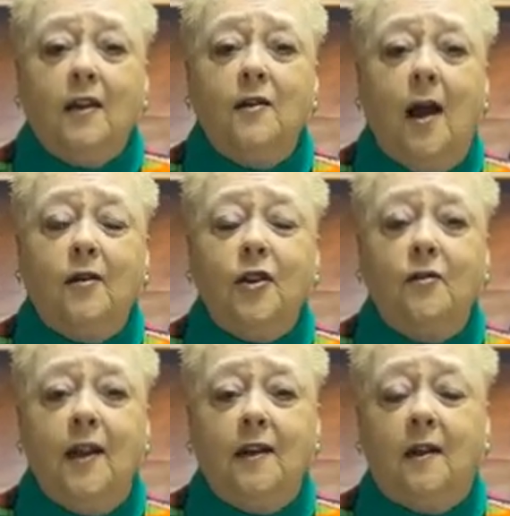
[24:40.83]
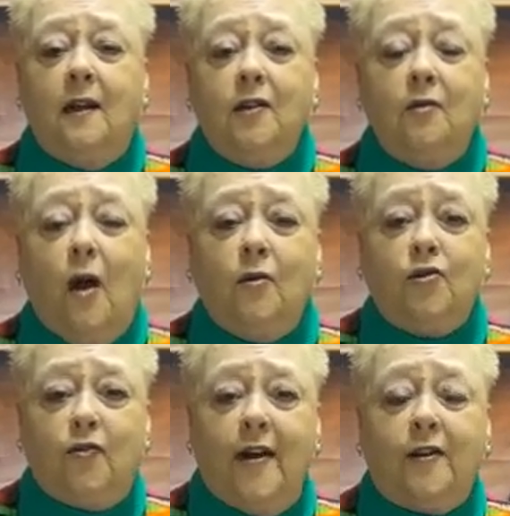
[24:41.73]
you know, you need to, you
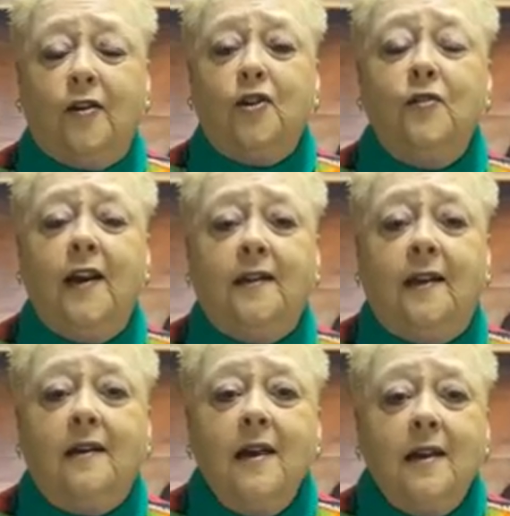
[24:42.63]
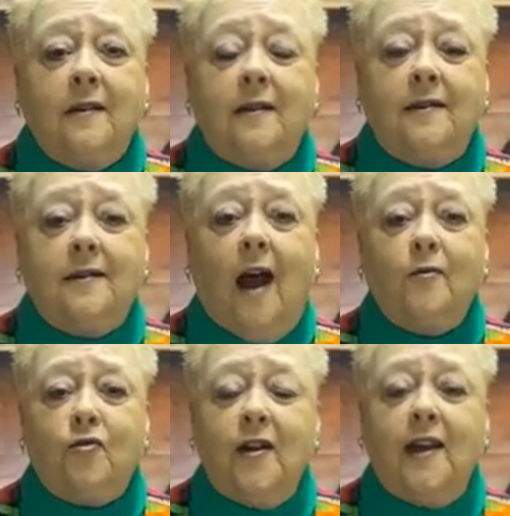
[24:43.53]
old drunkard, you need to, to
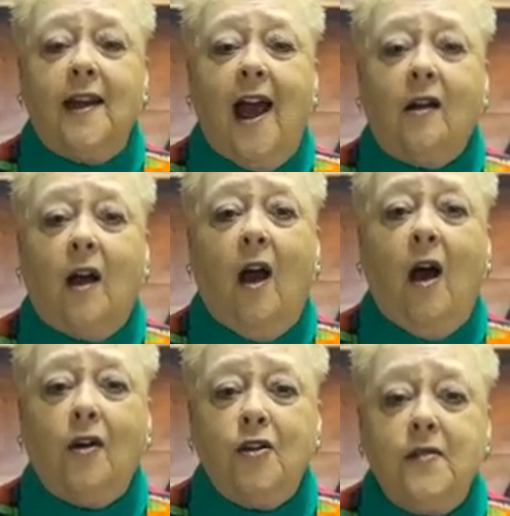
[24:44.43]
stop drinking alcohol.